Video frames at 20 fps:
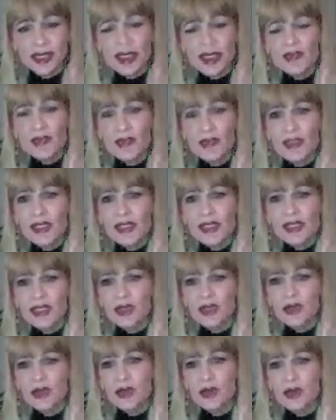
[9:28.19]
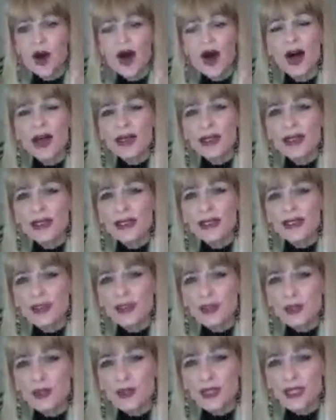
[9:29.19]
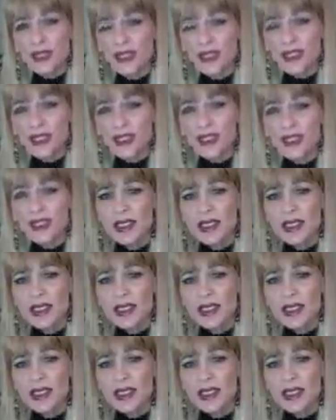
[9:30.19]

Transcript: everybody that you know on this routine.